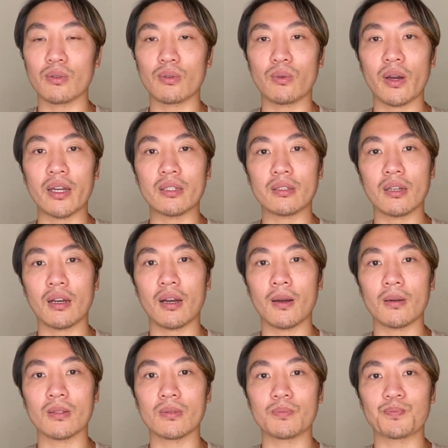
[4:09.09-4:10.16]
quite
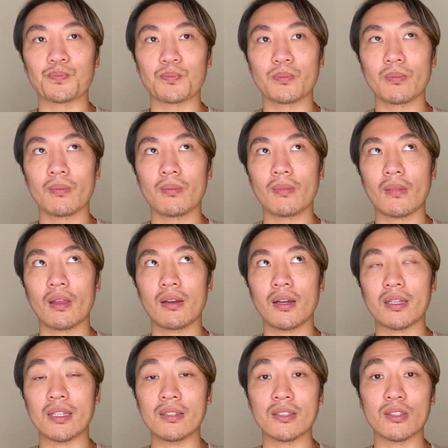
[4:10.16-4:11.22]

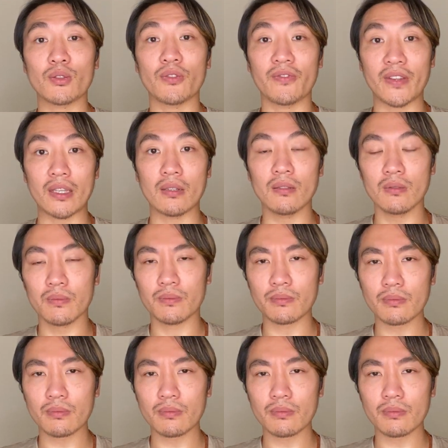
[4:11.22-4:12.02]
easy to feel.